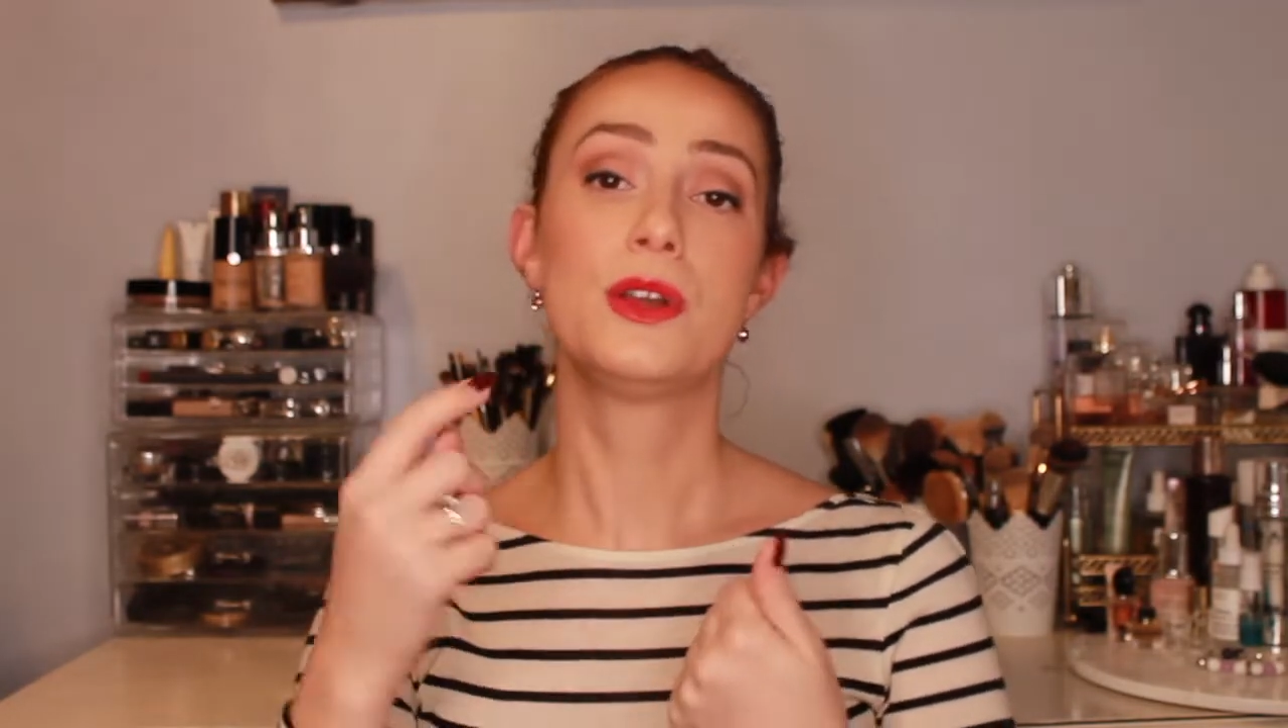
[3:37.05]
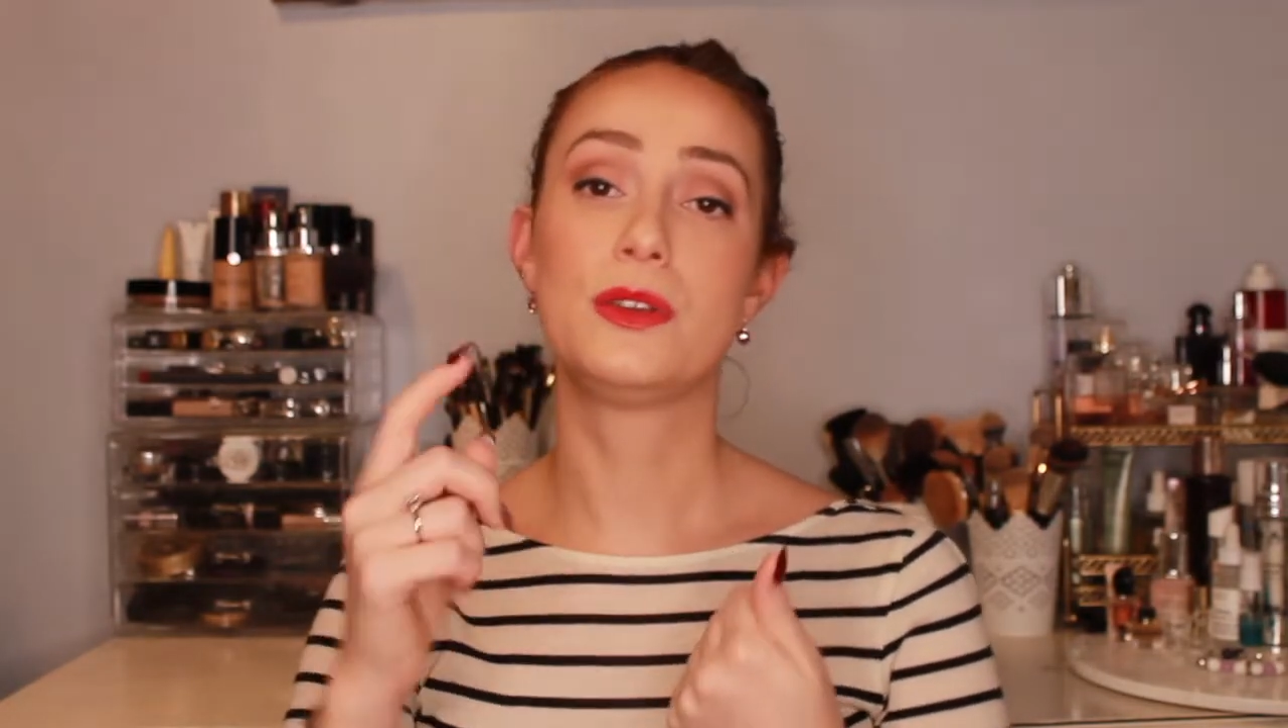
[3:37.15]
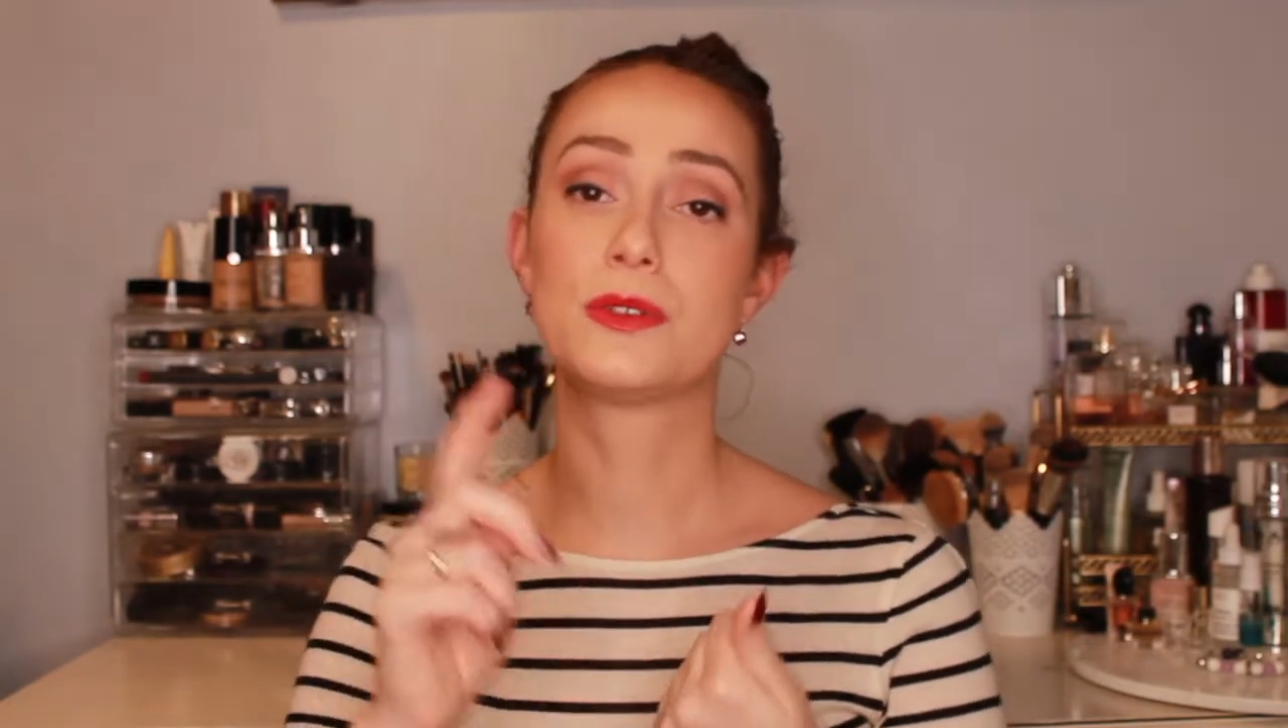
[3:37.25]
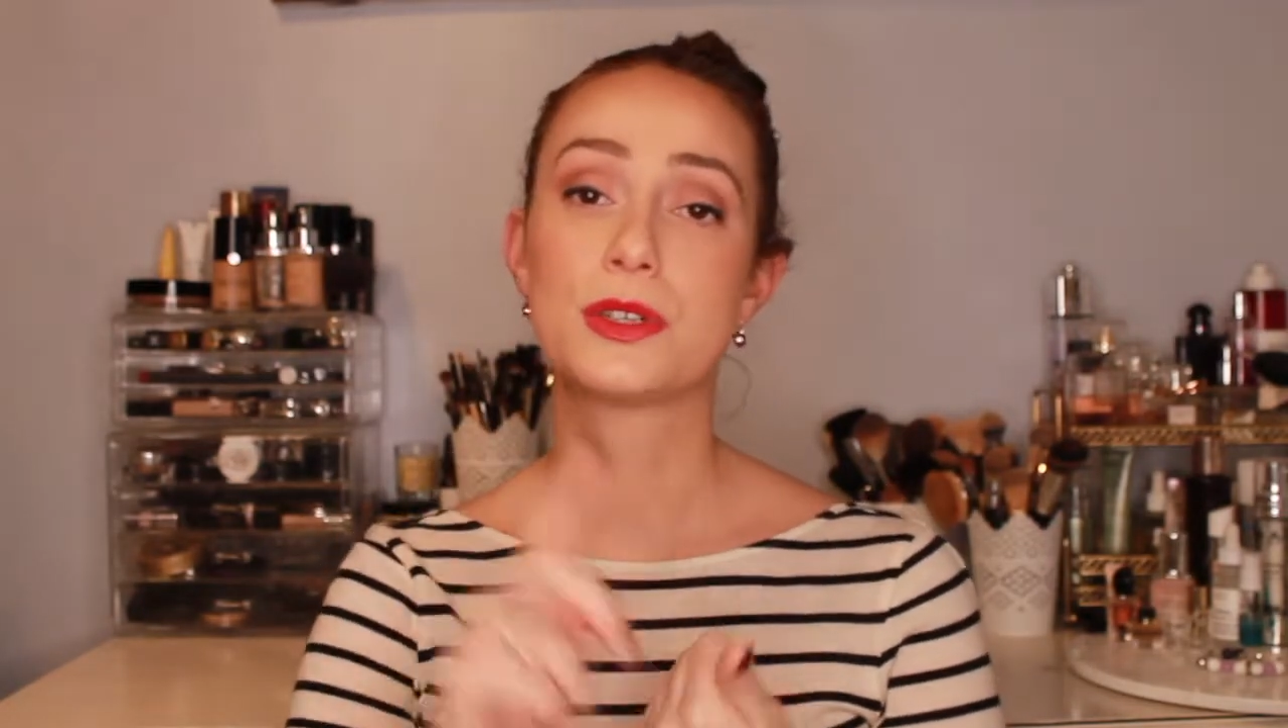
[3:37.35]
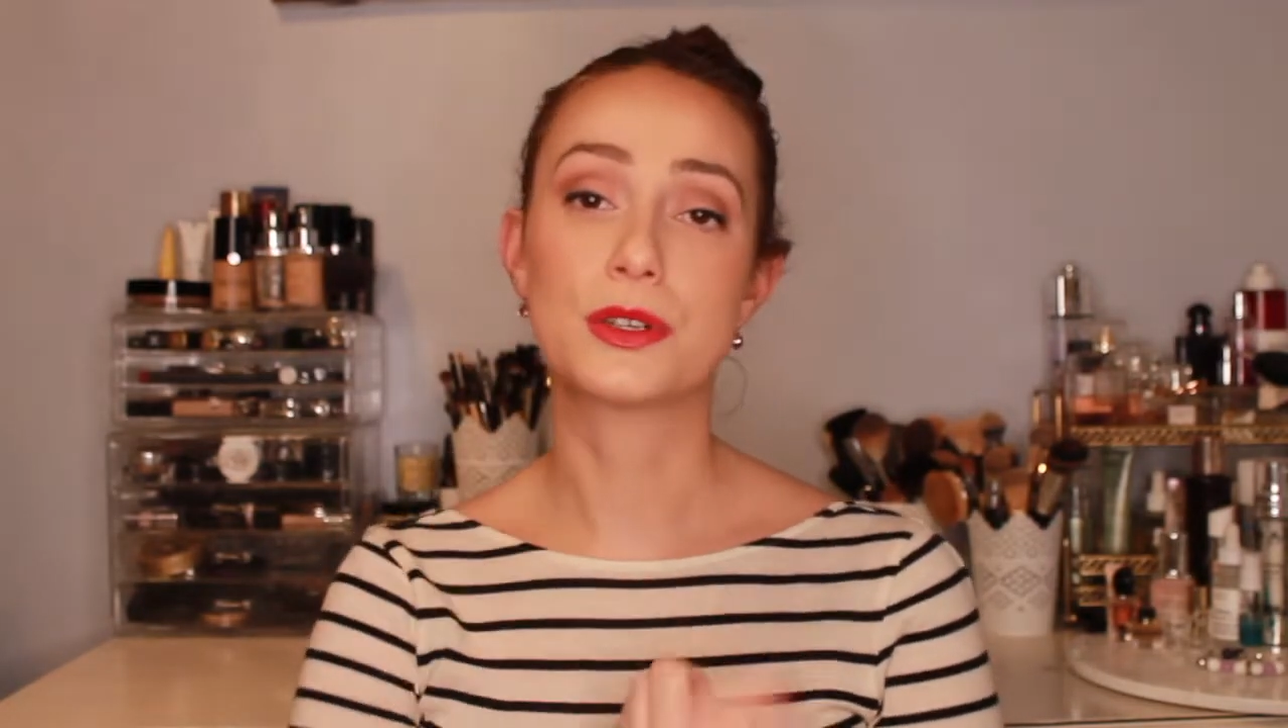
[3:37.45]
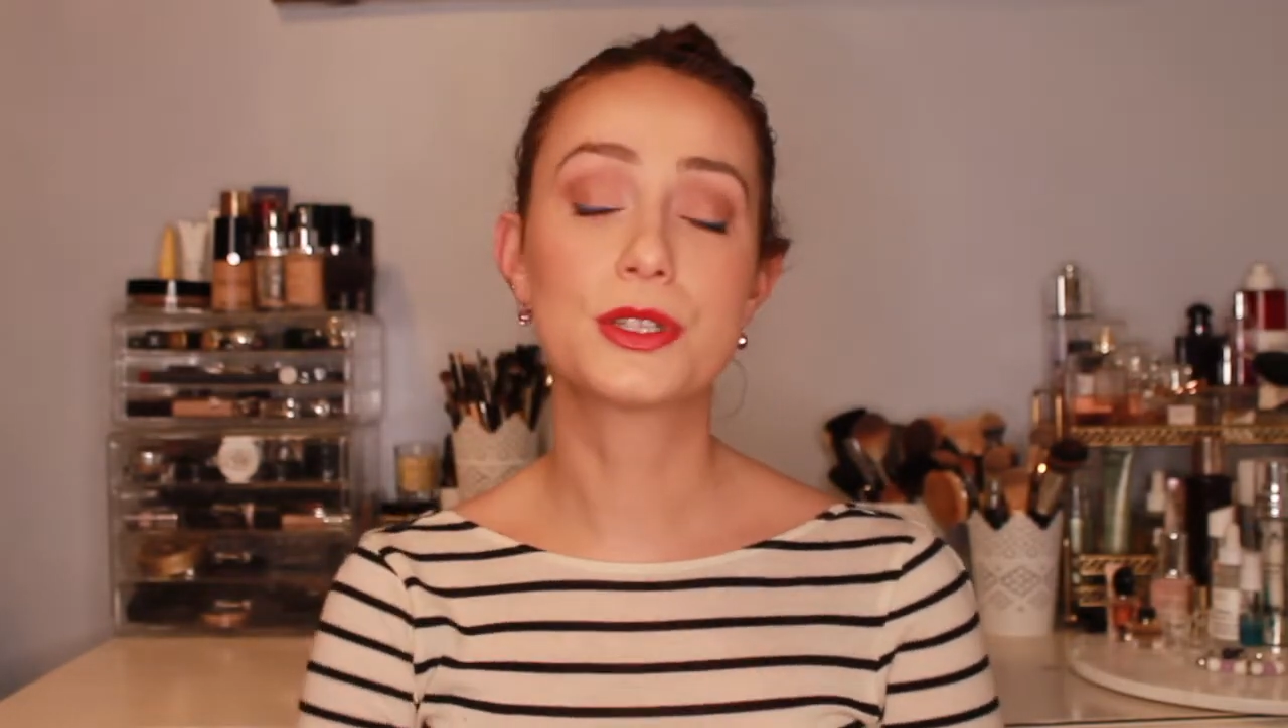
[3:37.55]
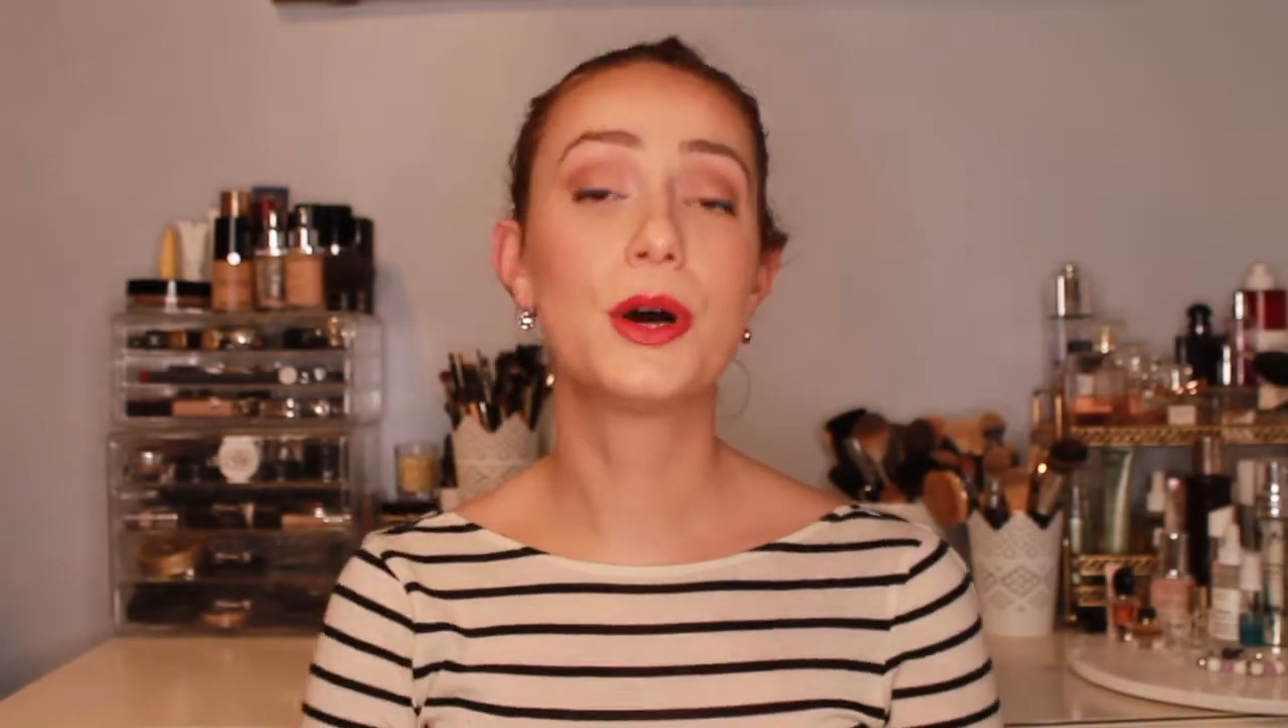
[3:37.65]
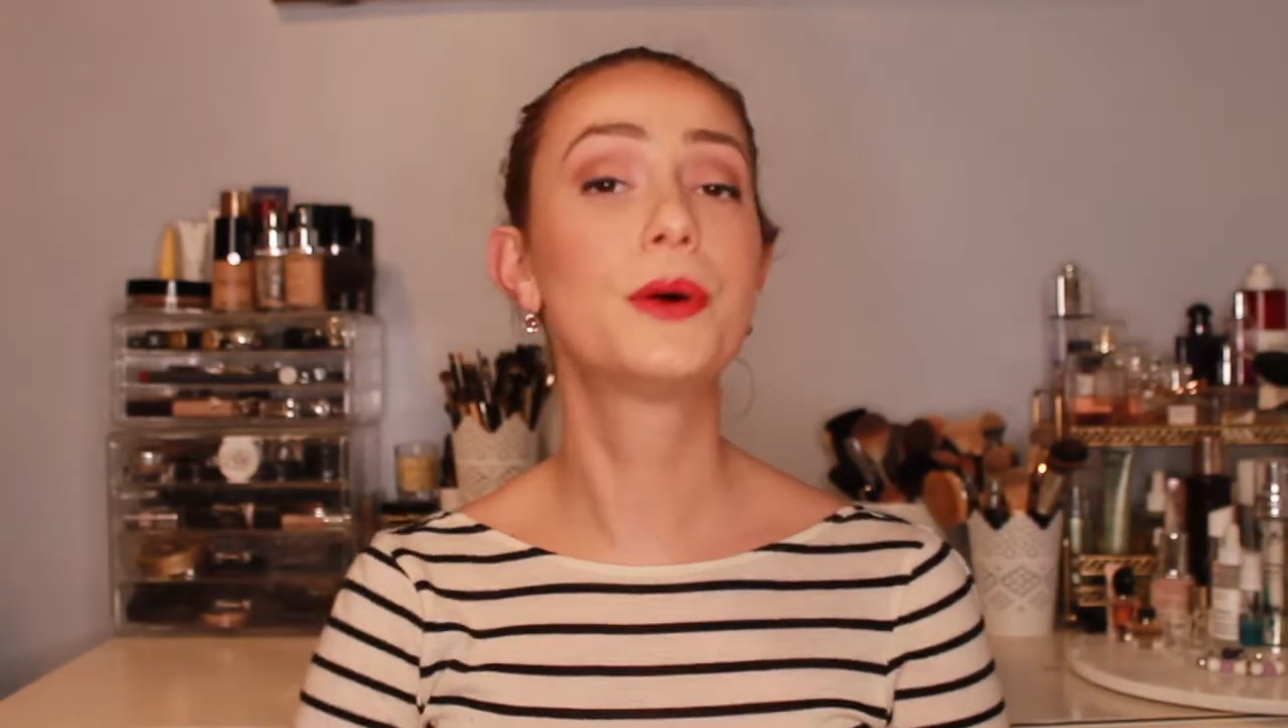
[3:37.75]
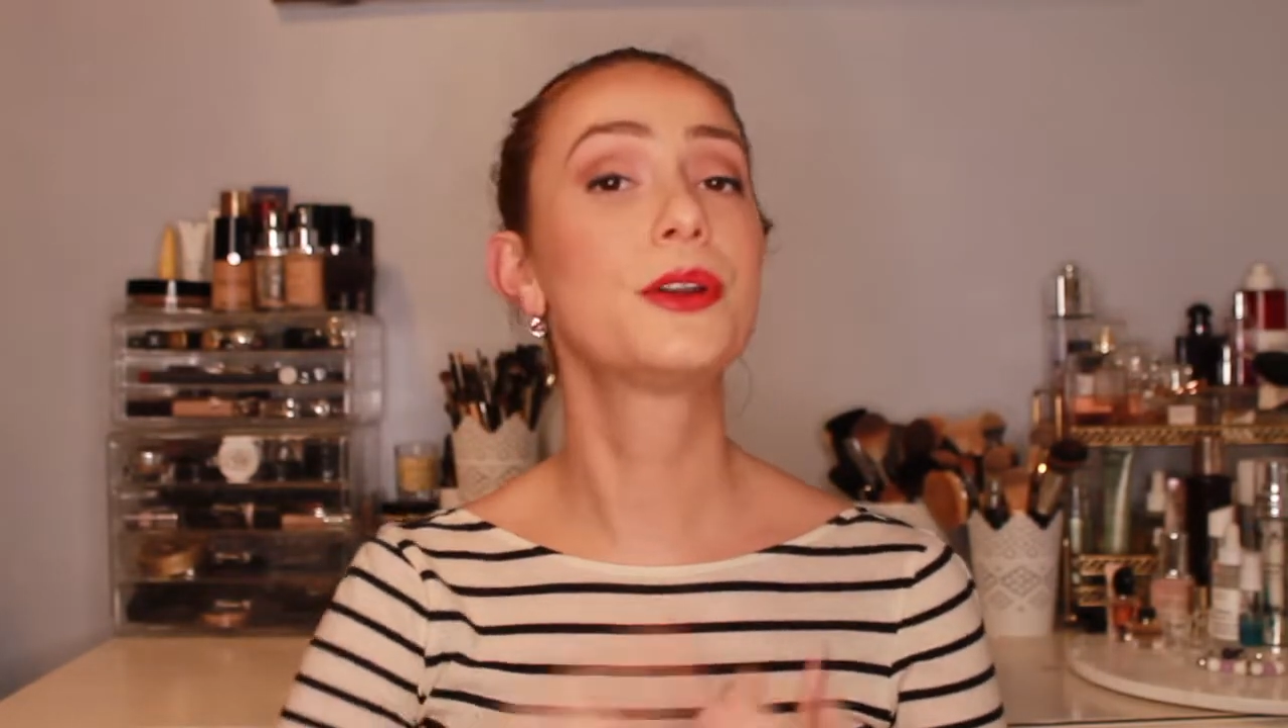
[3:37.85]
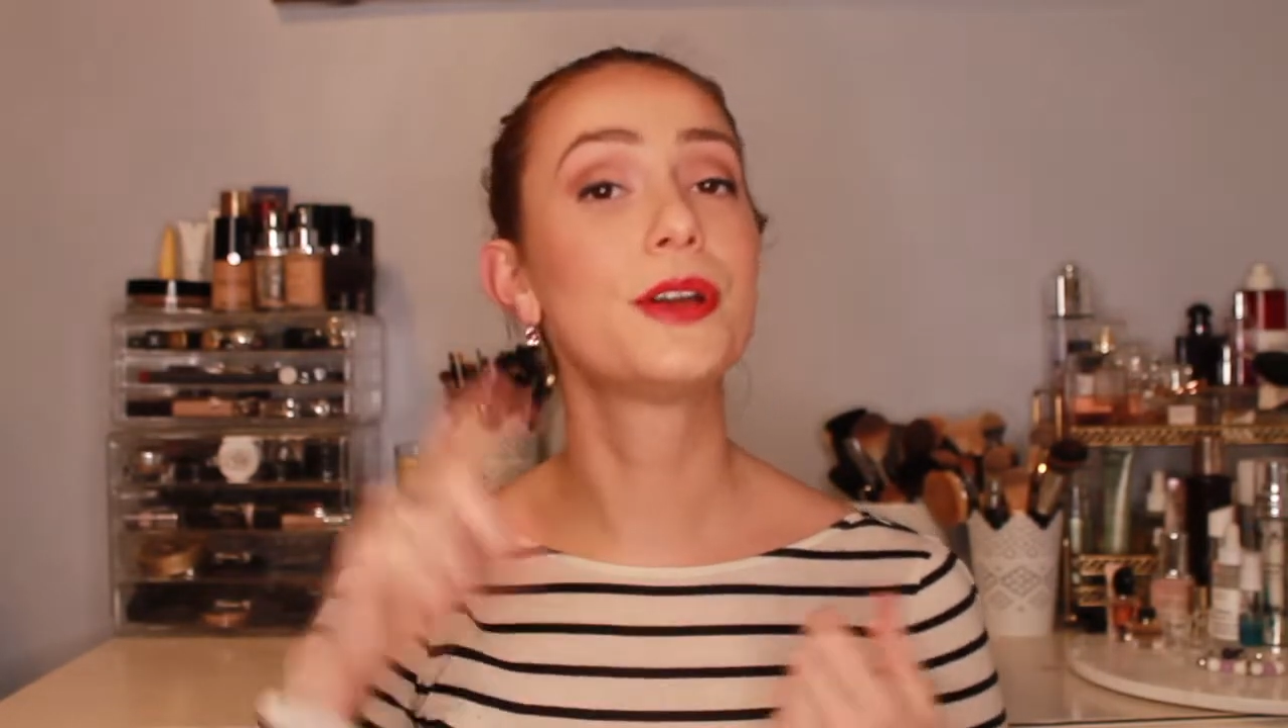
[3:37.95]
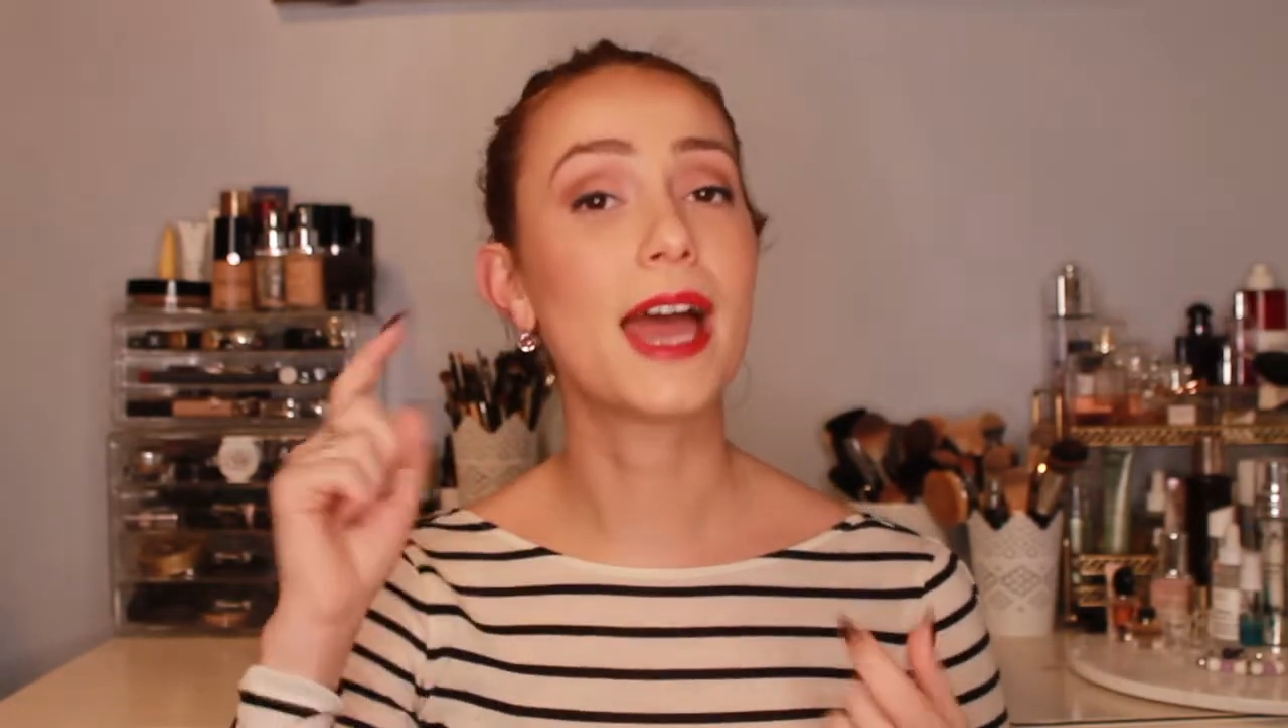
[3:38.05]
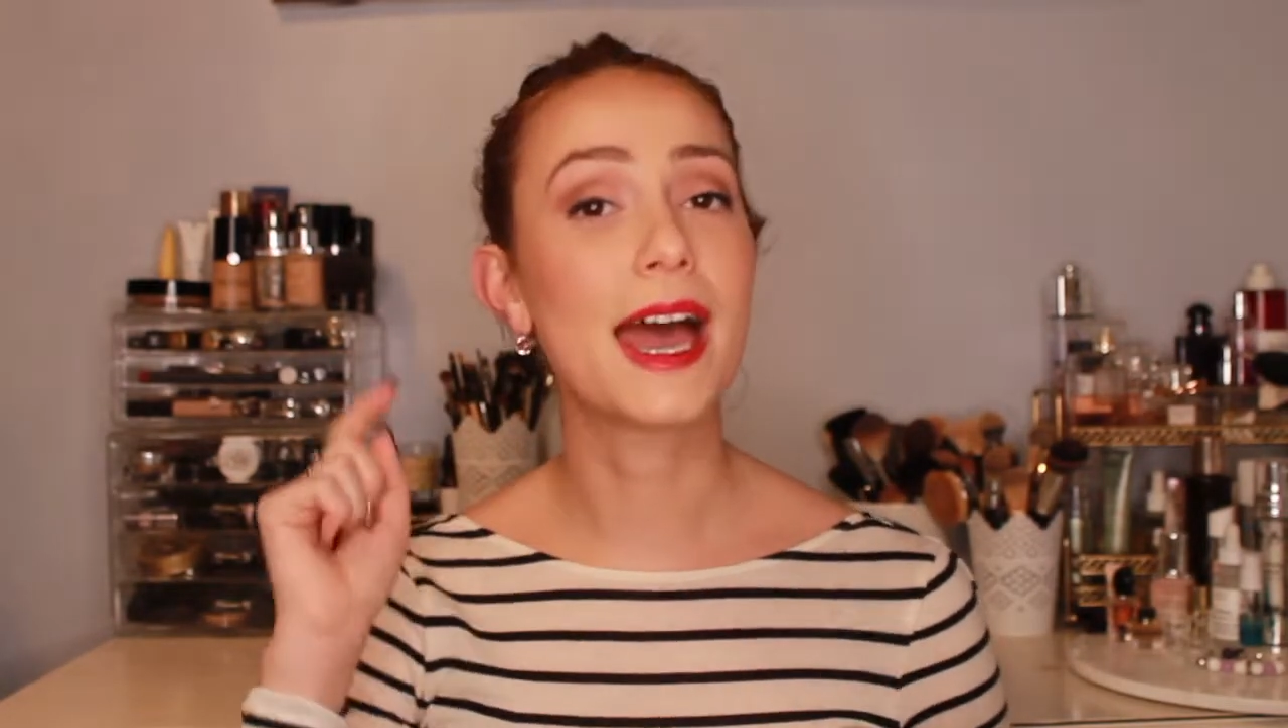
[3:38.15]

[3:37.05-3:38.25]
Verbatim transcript: use your toner